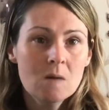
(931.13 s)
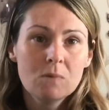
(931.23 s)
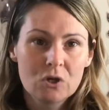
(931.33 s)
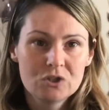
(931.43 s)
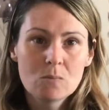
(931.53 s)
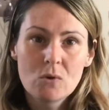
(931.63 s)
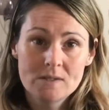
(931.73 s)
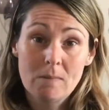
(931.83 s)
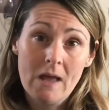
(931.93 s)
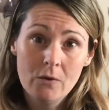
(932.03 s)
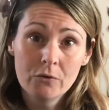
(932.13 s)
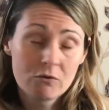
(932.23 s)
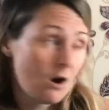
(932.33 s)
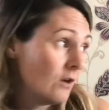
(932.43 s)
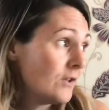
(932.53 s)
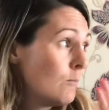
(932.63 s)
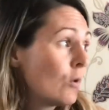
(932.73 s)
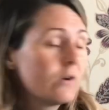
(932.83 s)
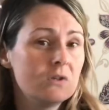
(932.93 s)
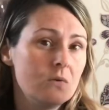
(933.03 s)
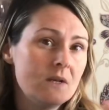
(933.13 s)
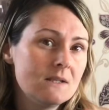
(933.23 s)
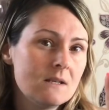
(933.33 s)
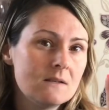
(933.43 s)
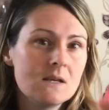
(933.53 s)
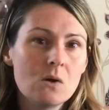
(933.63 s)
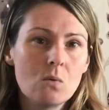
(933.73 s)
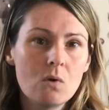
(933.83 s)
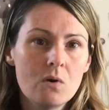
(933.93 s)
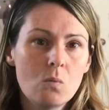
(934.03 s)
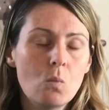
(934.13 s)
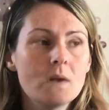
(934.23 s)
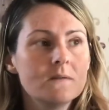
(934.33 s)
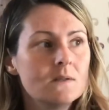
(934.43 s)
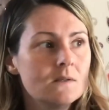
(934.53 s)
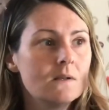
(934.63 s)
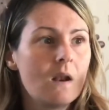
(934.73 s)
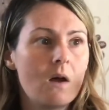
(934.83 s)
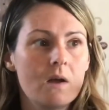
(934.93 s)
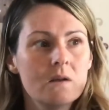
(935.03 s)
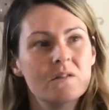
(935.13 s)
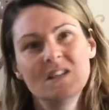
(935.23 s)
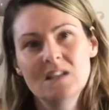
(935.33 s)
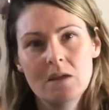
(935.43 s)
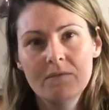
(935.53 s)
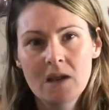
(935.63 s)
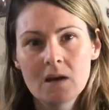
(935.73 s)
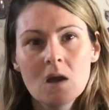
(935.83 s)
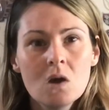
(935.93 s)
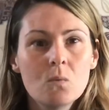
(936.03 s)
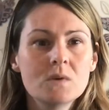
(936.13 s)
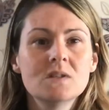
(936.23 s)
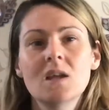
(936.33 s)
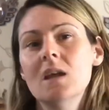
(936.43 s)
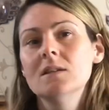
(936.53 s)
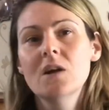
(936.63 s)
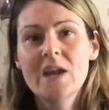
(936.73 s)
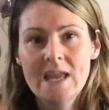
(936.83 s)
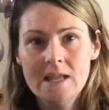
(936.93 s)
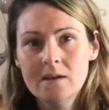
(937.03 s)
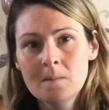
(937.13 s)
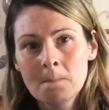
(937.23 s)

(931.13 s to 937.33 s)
But because the boys are playing on the grass, I'm not going to do this until once, like this evening, once the kids are in,